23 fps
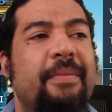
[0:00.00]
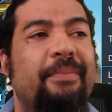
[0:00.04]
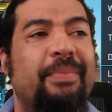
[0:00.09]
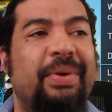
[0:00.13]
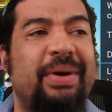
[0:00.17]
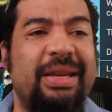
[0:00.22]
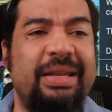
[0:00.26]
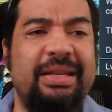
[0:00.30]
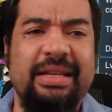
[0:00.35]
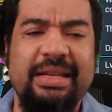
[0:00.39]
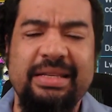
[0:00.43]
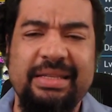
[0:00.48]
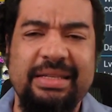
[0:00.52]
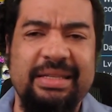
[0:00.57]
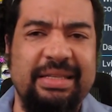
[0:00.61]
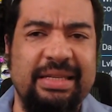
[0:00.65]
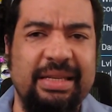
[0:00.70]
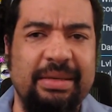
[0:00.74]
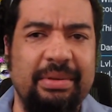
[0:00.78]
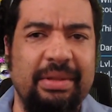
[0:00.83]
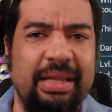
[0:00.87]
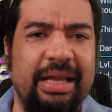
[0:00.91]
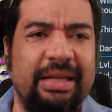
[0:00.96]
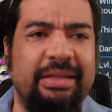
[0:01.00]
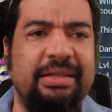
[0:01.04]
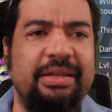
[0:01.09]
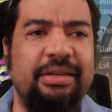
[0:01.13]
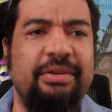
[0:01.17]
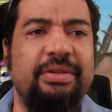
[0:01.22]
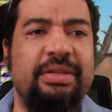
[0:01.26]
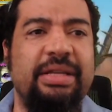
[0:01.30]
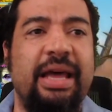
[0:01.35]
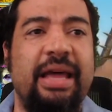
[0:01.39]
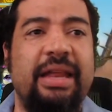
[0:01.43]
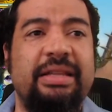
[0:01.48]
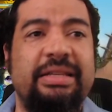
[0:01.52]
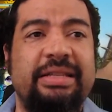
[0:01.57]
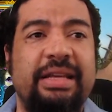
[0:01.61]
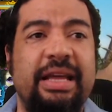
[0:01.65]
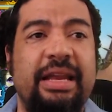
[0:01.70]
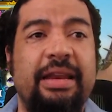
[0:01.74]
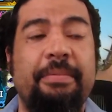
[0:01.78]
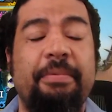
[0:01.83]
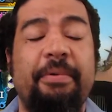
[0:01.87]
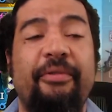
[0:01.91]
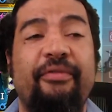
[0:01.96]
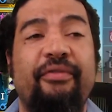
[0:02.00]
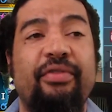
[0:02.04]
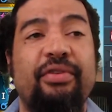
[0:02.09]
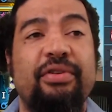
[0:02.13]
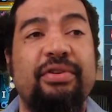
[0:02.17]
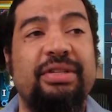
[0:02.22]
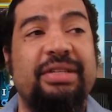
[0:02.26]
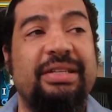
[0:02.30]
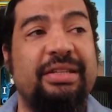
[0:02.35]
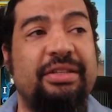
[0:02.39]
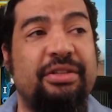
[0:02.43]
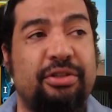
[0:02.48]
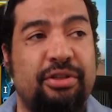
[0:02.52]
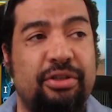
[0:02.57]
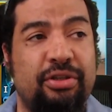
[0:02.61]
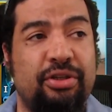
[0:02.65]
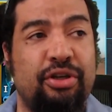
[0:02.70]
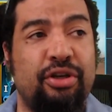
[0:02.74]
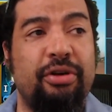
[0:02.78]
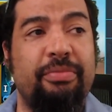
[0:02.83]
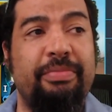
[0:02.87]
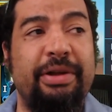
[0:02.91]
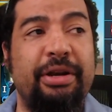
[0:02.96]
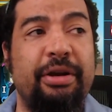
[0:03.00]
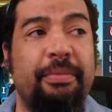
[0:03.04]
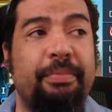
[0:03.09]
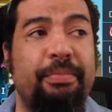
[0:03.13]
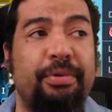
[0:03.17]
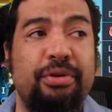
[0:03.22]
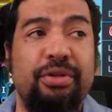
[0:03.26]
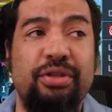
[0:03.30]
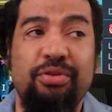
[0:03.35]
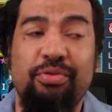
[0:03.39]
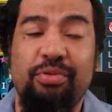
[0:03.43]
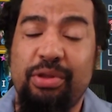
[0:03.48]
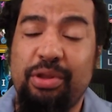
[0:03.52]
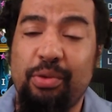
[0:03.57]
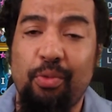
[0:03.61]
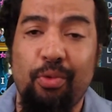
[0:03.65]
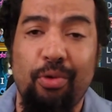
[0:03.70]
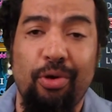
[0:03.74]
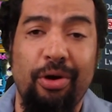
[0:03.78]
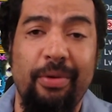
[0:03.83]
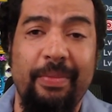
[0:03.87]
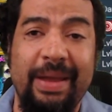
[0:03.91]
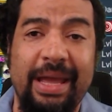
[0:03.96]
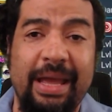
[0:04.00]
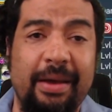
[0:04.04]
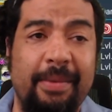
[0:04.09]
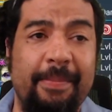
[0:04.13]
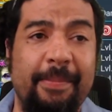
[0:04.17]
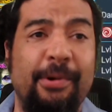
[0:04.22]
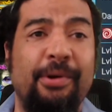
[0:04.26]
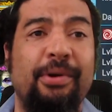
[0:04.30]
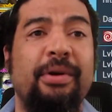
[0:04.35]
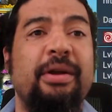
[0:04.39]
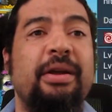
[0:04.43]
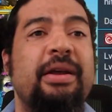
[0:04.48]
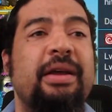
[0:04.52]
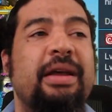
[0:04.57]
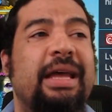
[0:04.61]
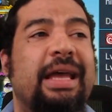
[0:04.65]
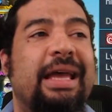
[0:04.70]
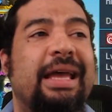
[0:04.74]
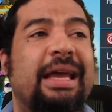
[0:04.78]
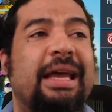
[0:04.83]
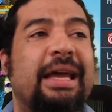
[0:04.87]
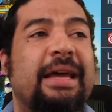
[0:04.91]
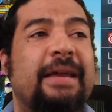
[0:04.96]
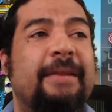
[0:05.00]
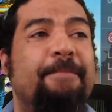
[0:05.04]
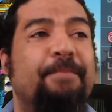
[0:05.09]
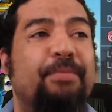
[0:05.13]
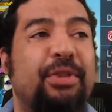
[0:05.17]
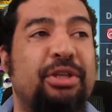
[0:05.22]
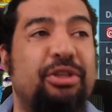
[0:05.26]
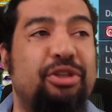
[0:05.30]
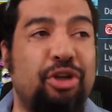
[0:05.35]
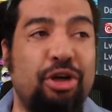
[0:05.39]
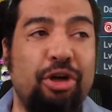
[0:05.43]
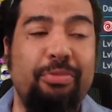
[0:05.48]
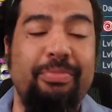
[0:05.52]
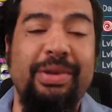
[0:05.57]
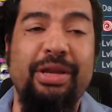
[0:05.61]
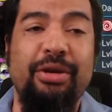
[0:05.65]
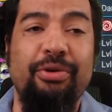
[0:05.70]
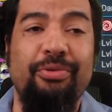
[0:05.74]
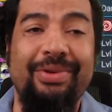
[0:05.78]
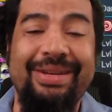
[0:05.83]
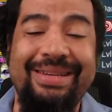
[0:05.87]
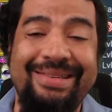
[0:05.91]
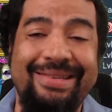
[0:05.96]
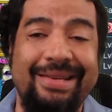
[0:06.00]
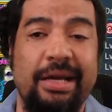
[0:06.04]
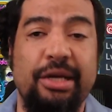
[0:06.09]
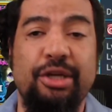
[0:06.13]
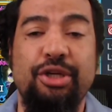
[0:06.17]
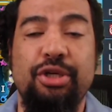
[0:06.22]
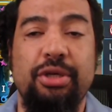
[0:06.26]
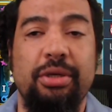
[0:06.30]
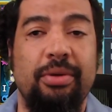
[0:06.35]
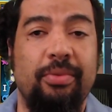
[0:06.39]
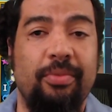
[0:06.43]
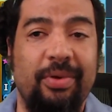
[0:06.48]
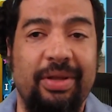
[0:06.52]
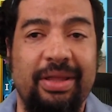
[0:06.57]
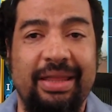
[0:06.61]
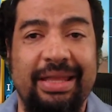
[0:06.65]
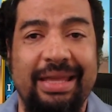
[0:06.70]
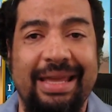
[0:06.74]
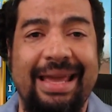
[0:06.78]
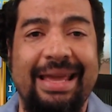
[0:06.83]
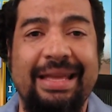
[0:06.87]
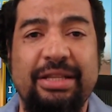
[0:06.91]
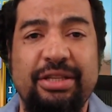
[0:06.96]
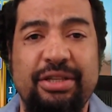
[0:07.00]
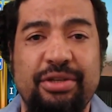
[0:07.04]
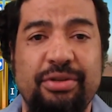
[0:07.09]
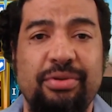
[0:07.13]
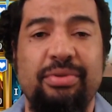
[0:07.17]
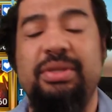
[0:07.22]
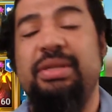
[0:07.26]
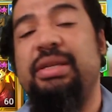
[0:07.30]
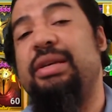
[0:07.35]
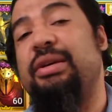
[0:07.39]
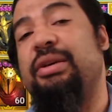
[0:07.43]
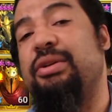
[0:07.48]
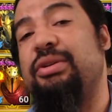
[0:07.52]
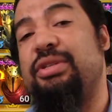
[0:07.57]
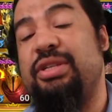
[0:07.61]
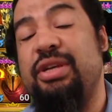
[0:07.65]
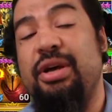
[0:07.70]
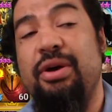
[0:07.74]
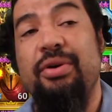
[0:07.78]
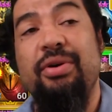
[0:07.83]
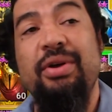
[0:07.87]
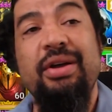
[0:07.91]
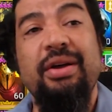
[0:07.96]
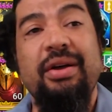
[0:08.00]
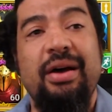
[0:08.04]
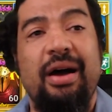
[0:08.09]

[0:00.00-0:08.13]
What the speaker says: But he doesn't seem to like to use that. Instead, he prefers this turn meter boost with the Worm Hammer and the turn meter reduction with the A2 skill. So